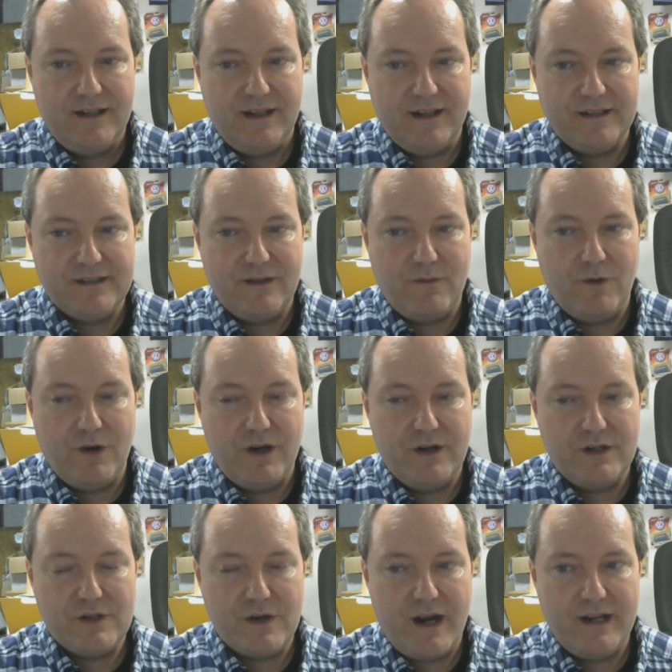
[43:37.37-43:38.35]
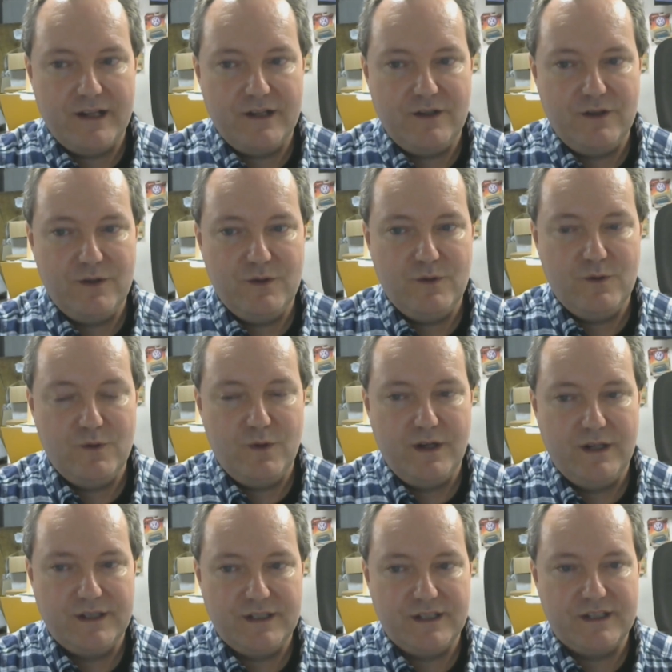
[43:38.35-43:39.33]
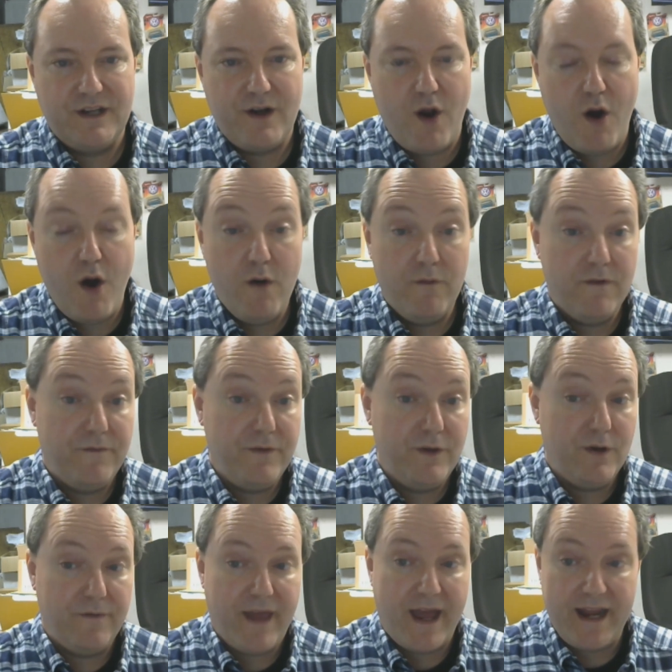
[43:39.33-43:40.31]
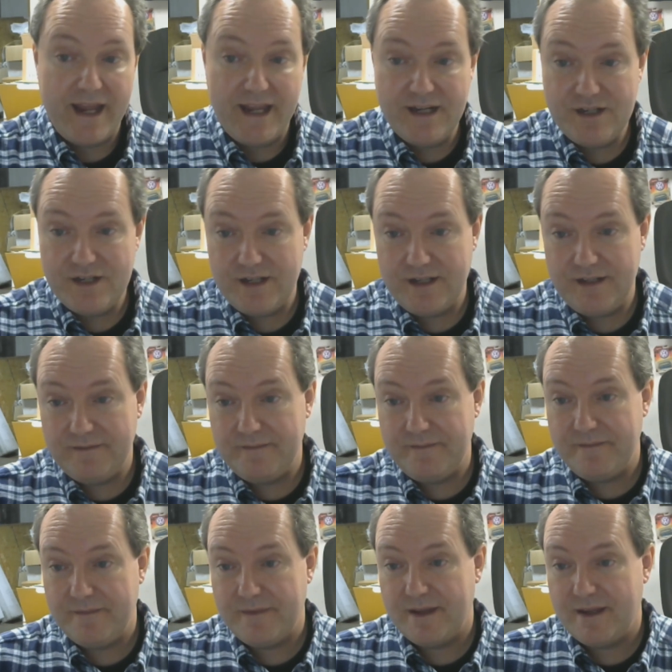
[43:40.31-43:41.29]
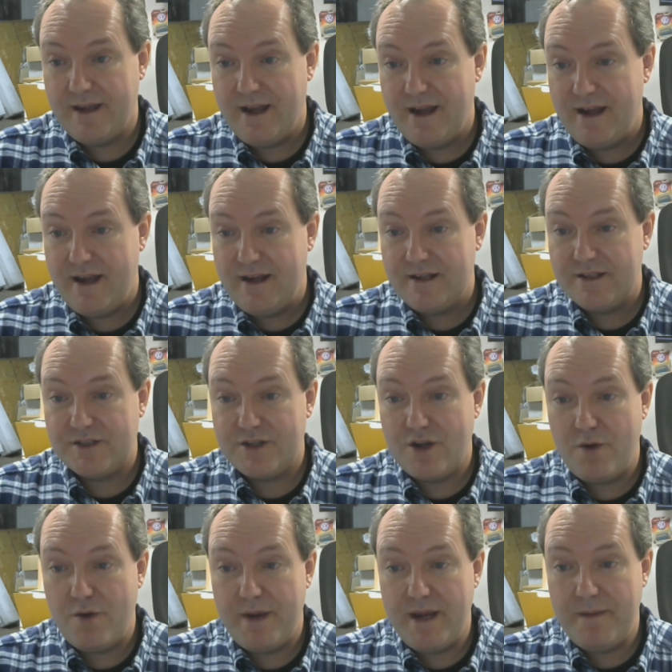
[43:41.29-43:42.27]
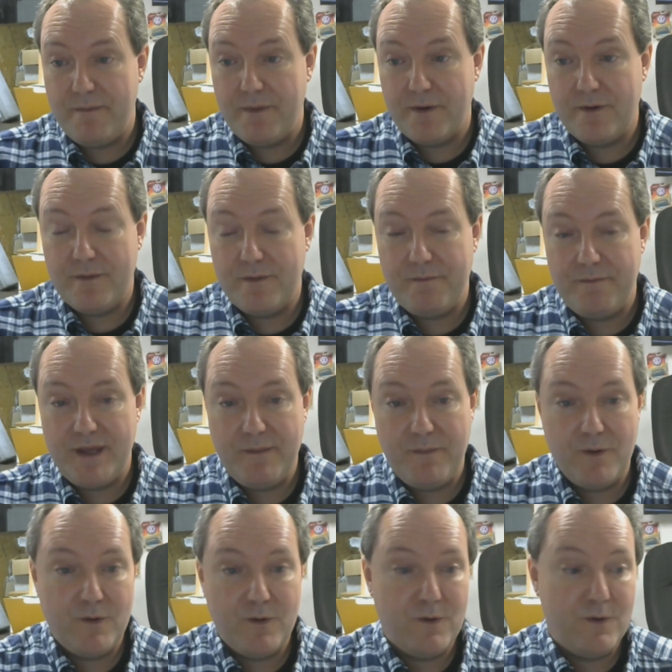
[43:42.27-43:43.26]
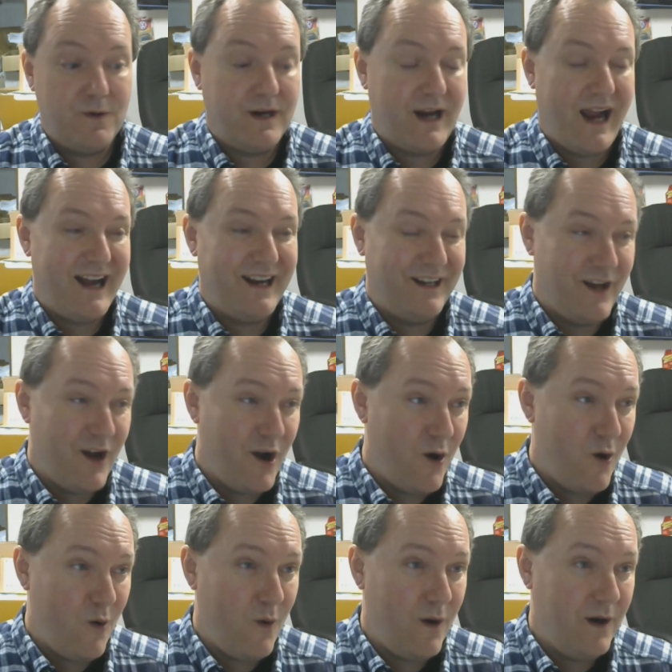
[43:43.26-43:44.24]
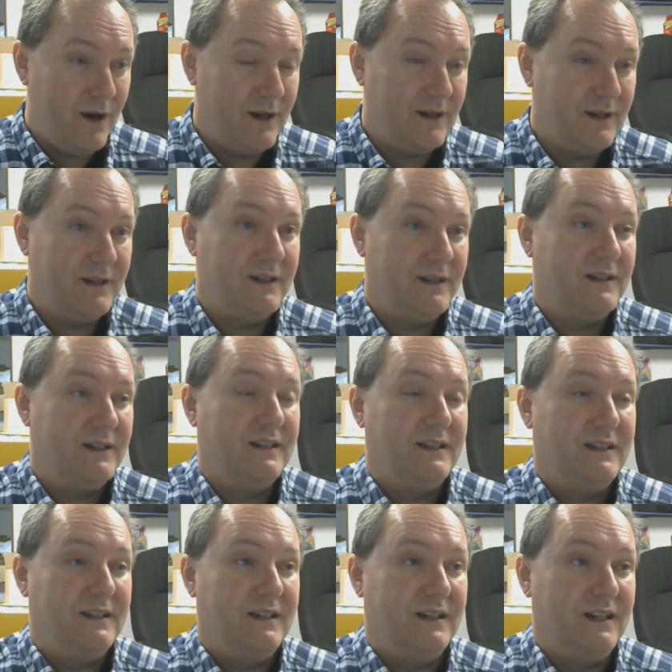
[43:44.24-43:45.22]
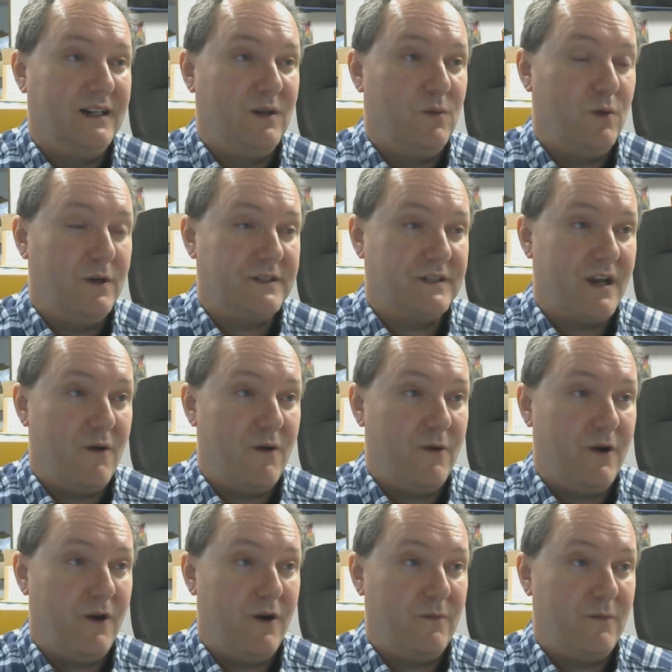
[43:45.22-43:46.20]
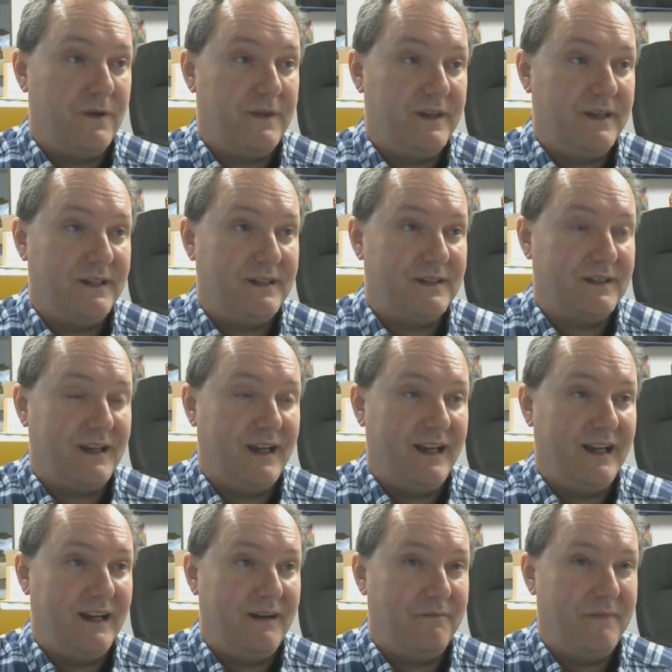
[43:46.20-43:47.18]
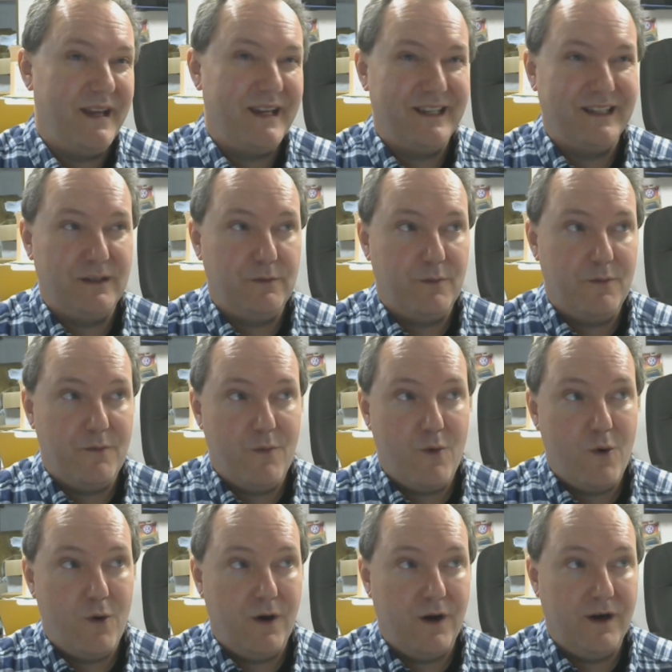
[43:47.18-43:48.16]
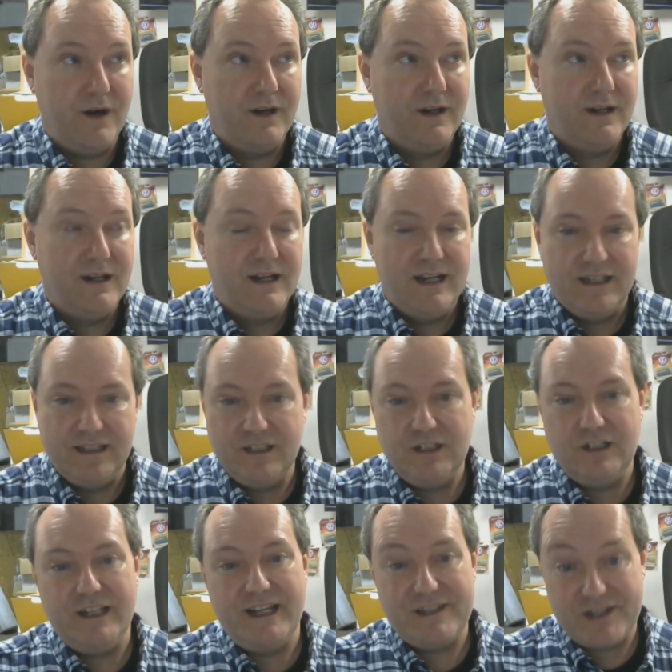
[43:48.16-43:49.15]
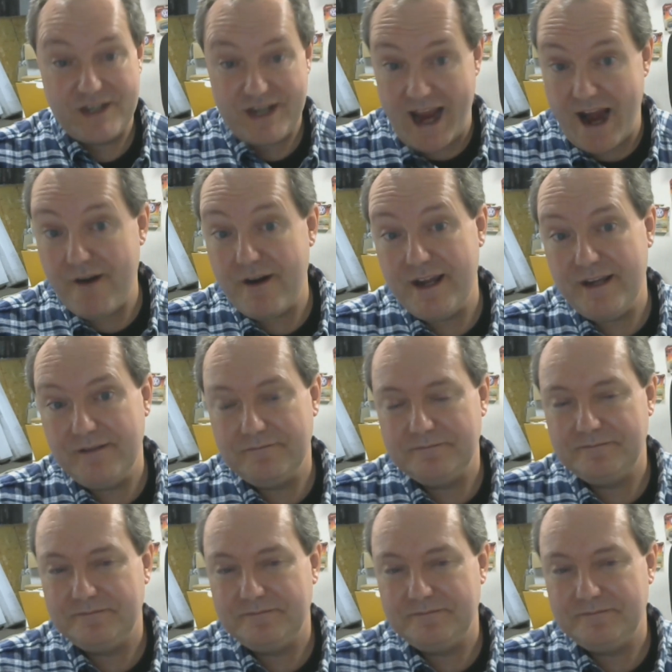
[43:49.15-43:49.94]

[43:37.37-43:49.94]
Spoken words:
Like I said, we're going to try to do just an overview of that engine, so people kind of know what's going on with it and make it a little bit more, a little less scary